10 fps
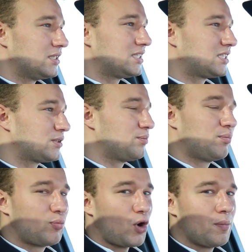It's
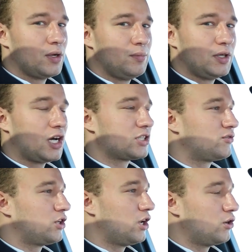probably because
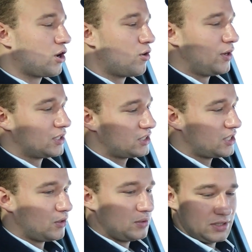of the logo, but
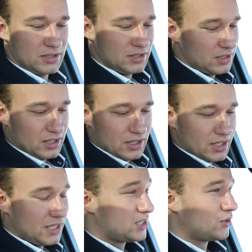still,
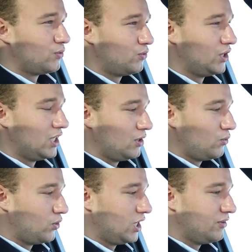it's a
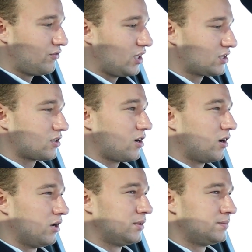really fast car.